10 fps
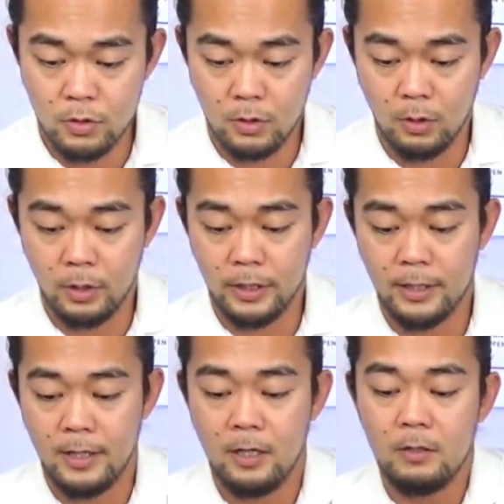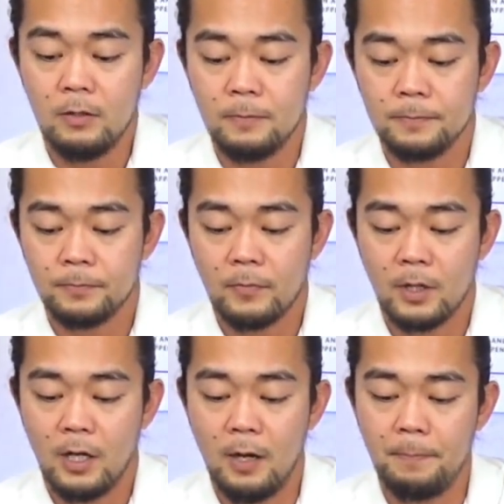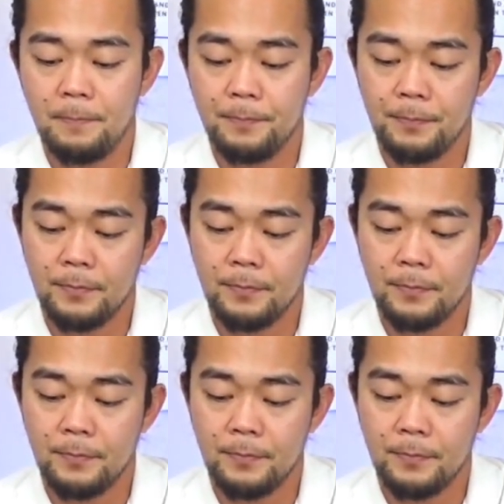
Slowly down. Up.